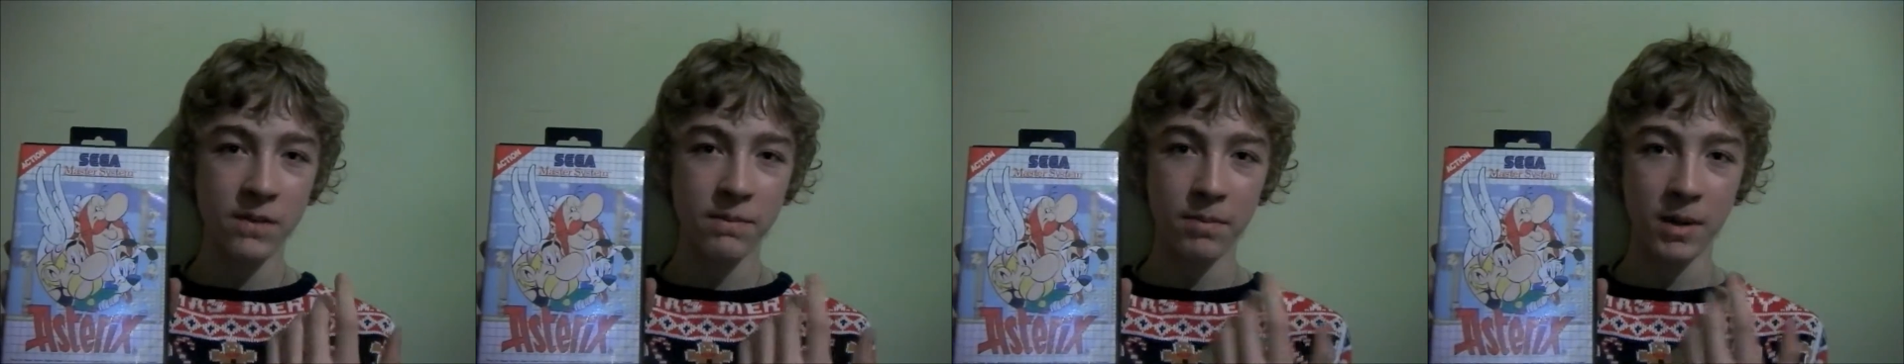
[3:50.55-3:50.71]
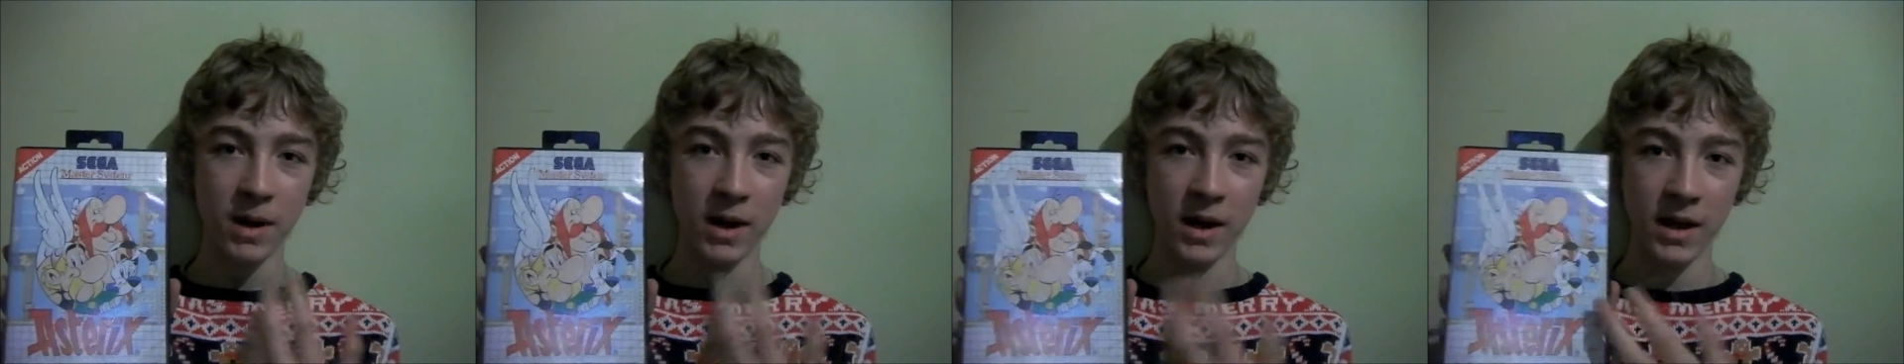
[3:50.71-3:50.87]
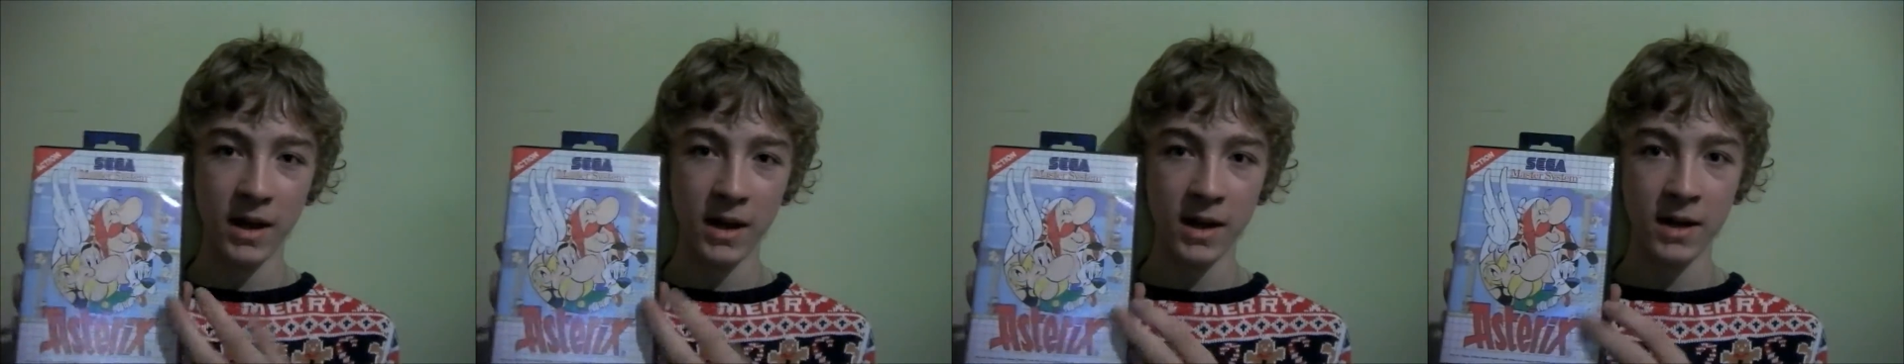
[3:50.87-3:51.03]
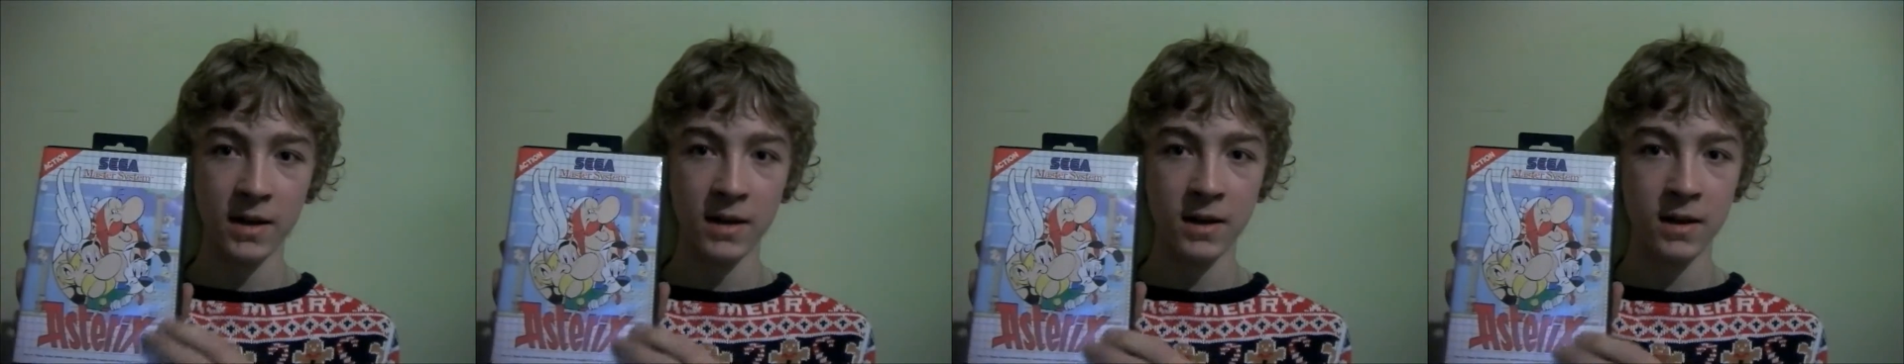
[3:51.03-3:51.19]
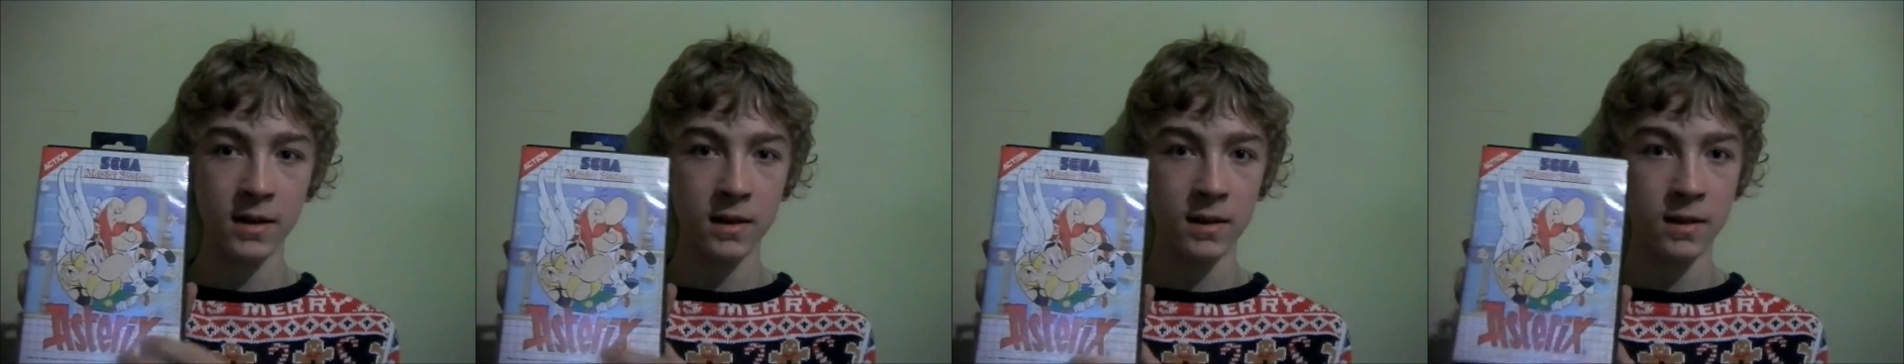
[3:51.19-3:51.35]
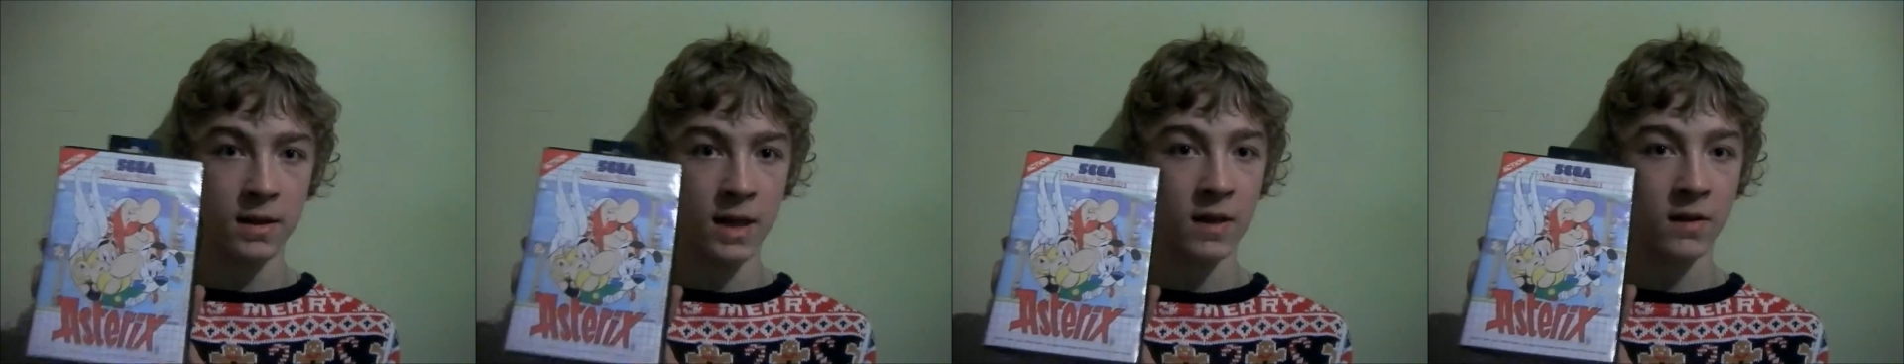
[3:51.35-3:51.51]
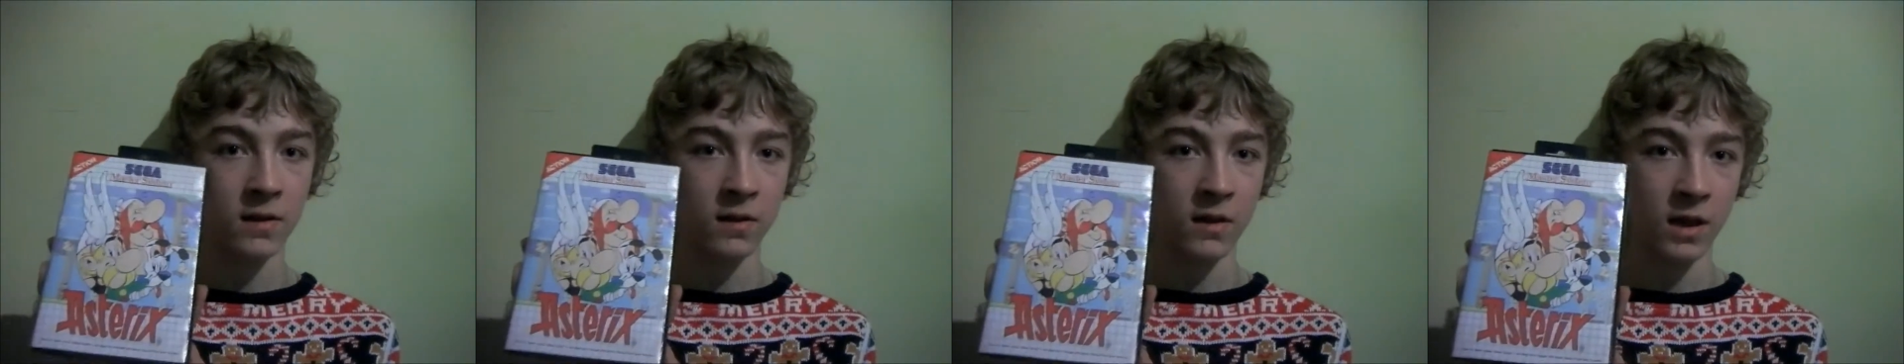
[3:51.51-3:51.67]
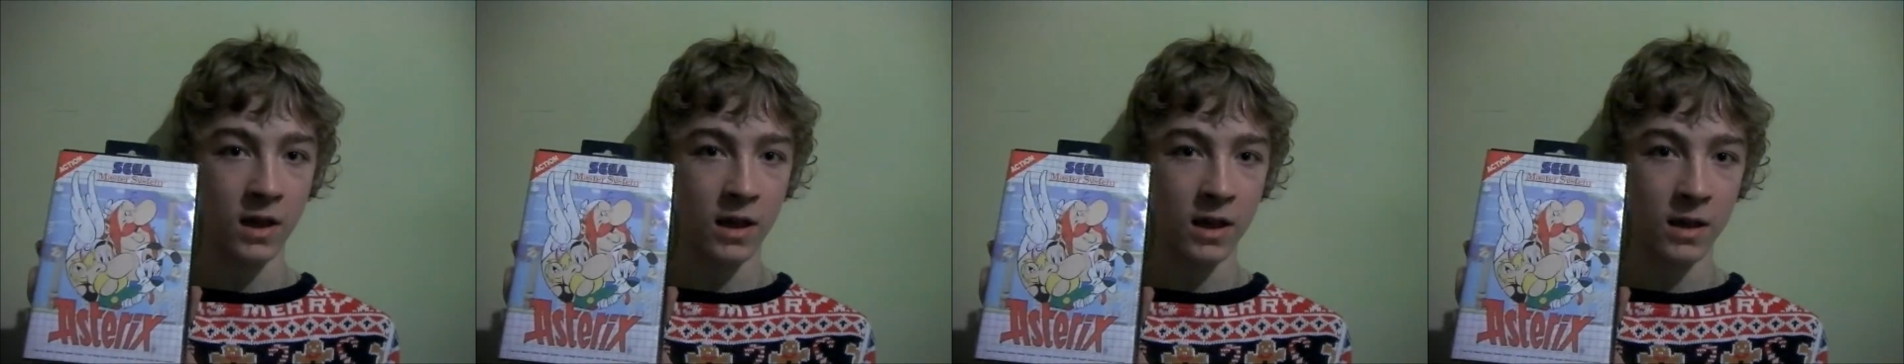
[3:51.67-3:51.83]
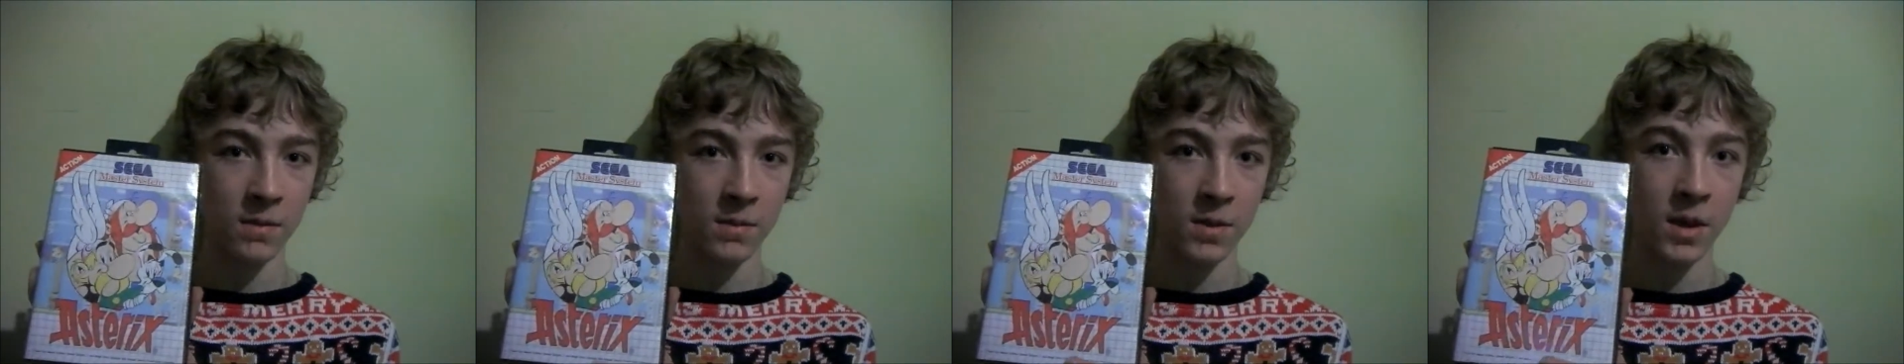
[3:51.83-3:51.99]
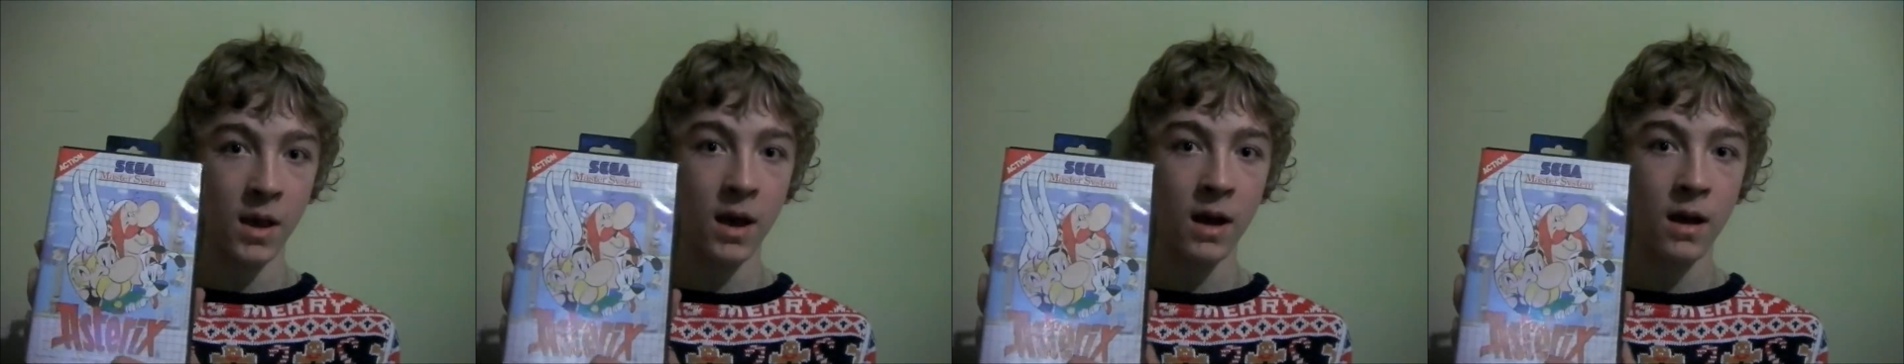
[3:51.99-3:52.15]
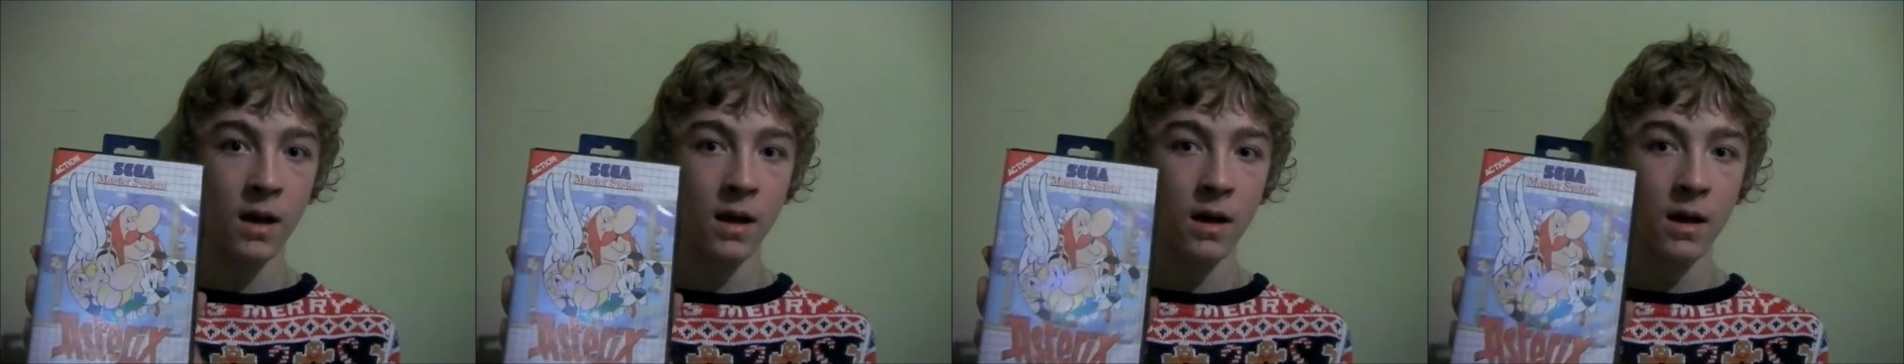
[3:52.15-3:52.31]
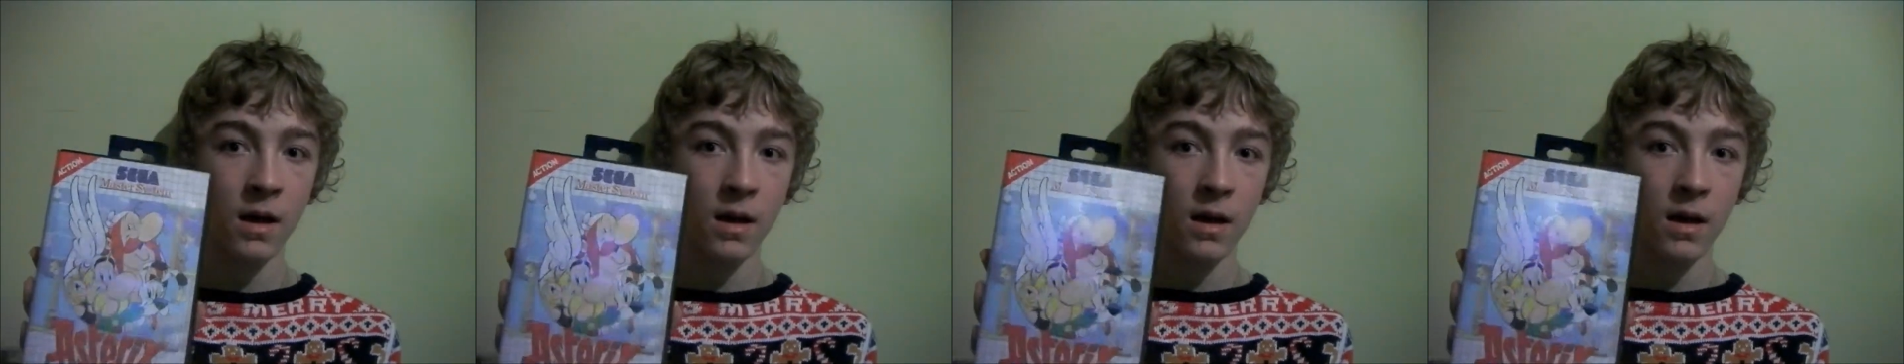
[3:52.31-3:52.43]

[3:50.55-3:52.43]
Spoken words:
played this game yet,